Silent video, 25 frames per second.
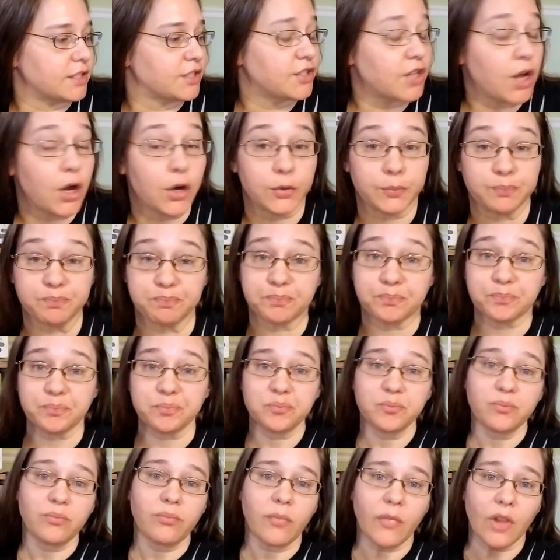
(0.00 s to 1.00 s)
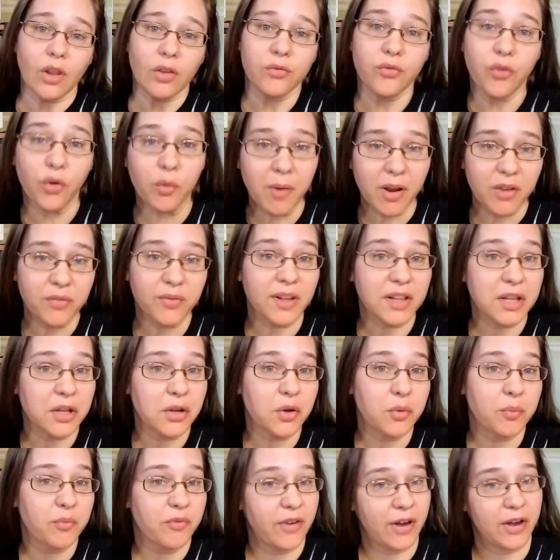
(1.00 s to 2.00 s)
so for my
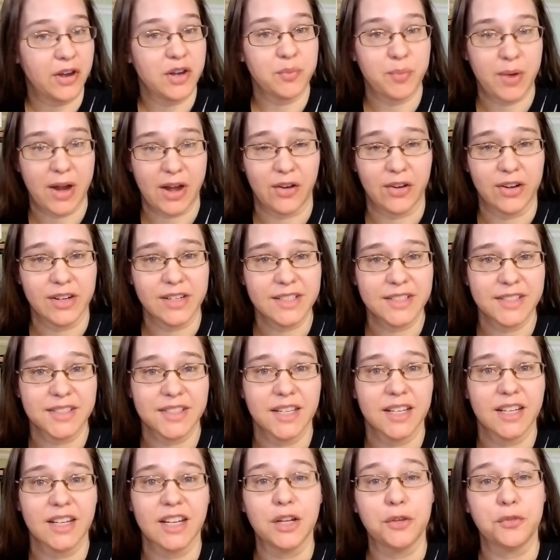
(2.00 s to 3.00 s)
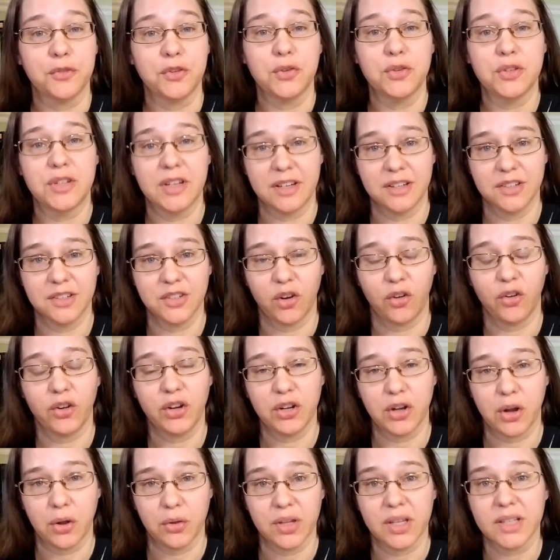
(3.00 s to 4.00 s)
fellow ferret parents, if you didn't already
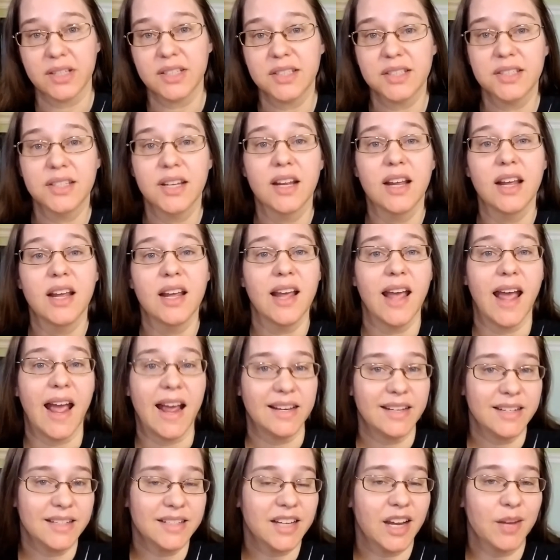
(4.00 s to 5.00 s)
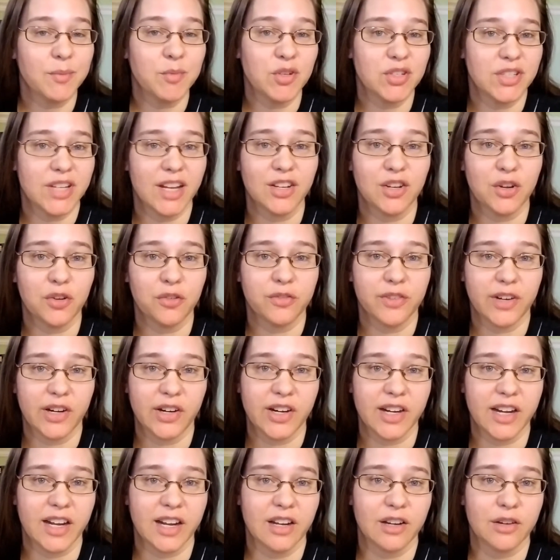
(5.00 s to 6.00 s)
know this, anytime you take your
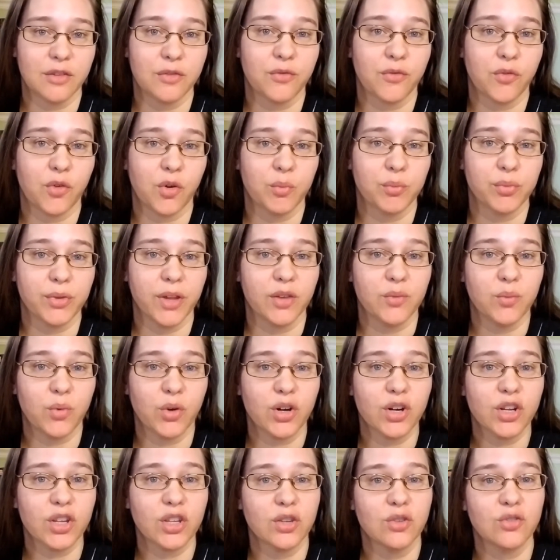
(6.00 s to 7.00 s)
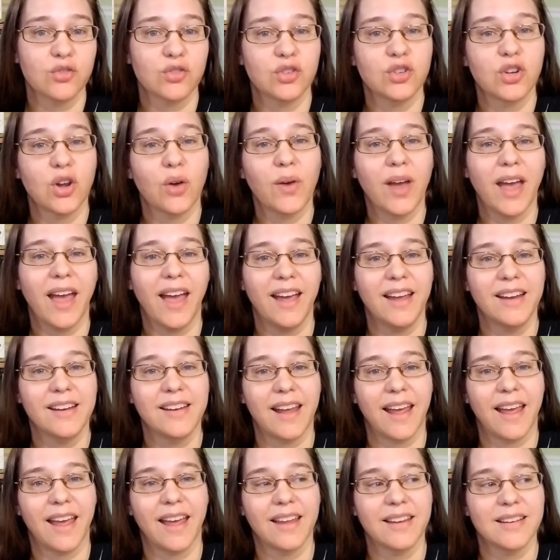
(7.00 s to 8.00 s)
ferret in for blood work, you should go ahead
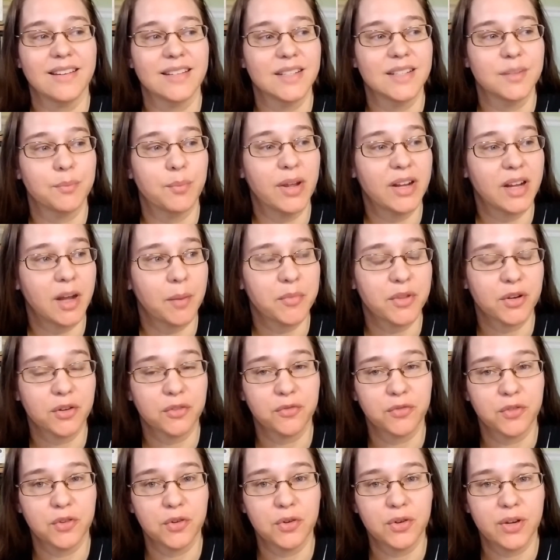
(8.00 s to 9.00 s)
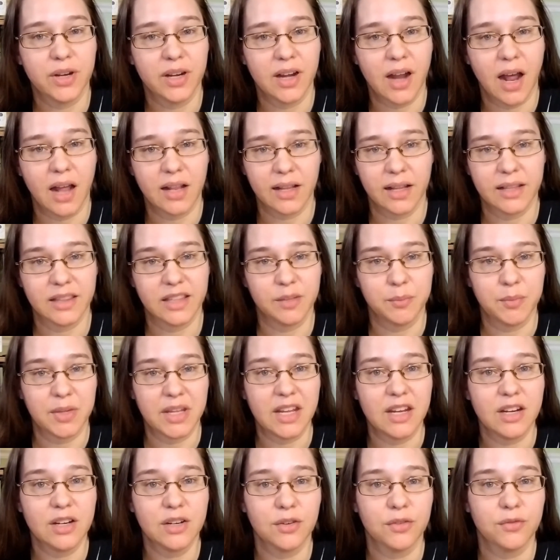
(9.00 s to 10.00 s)
and pick up their food and not let them
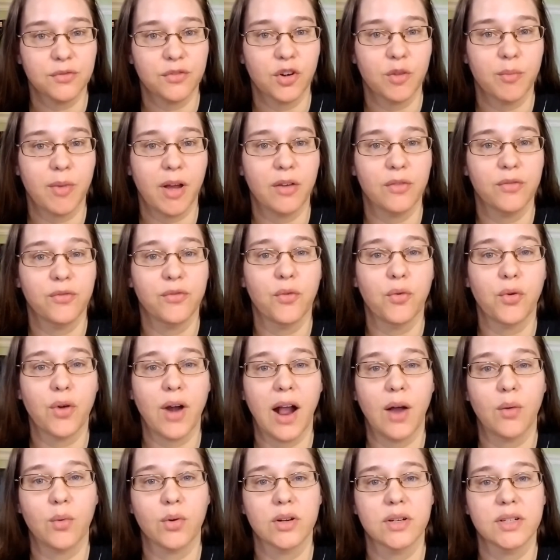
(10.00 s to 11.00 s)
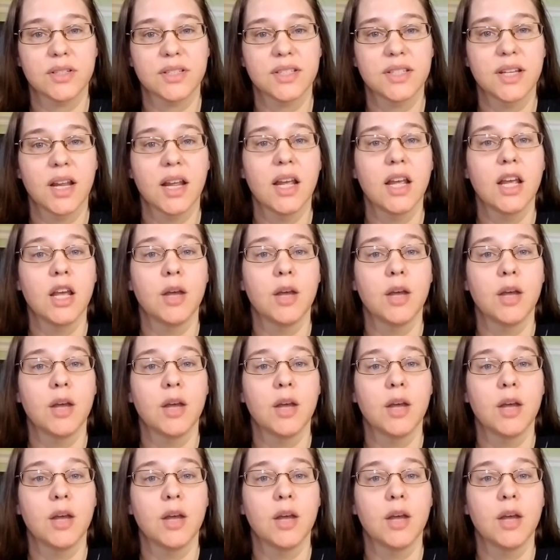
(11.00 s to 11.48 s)
eat for about four hours